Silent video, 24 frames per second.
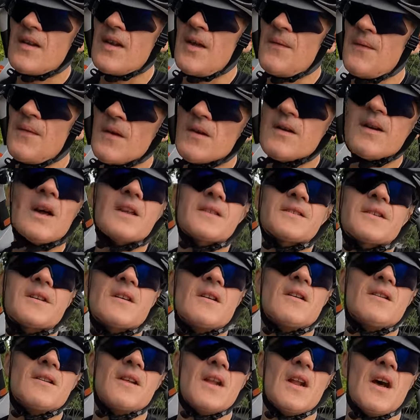if you're not
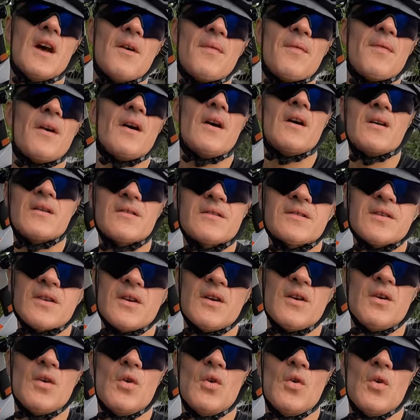skilled enough
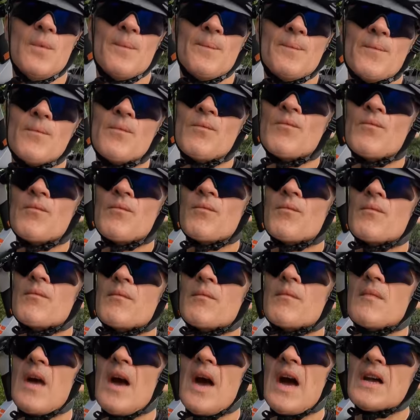to
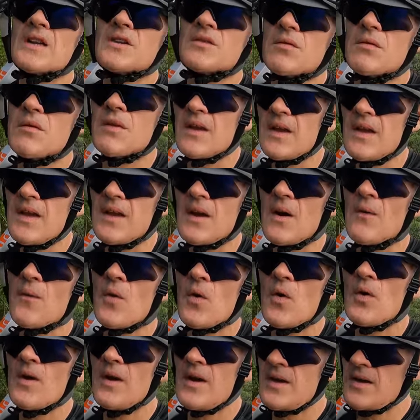actually
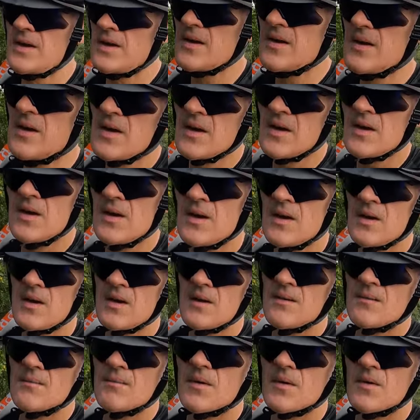avoid
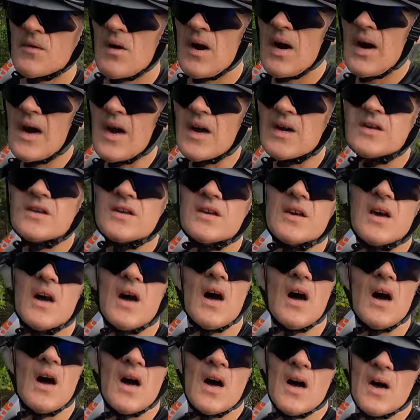crash
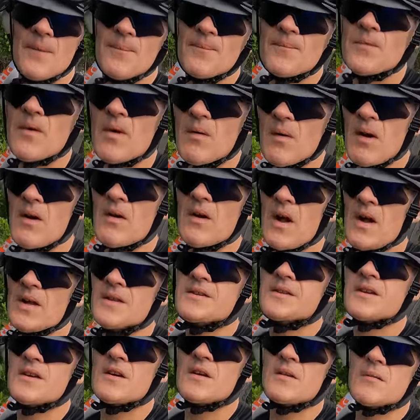around
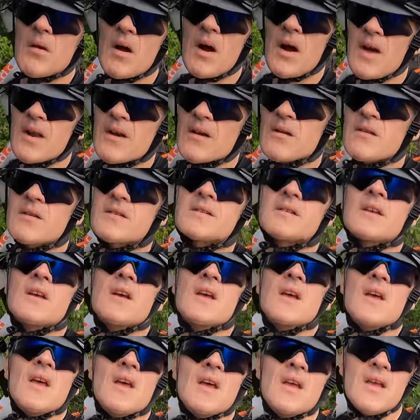unskilled riders,
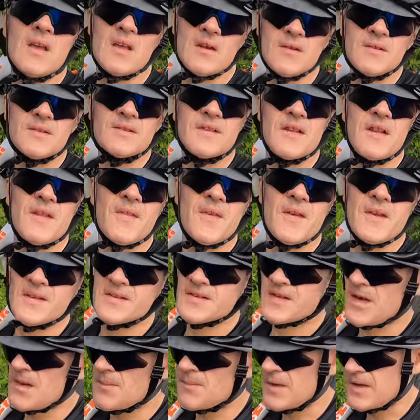you don't see
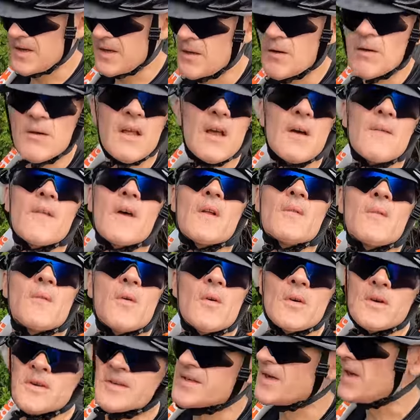things coming, you don't have that
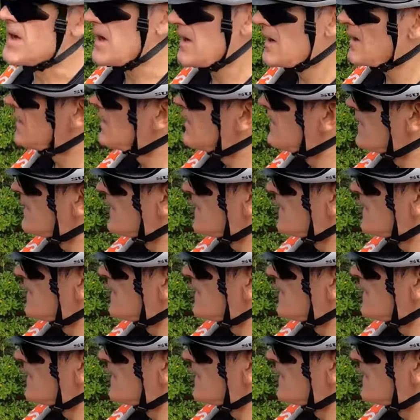foresight,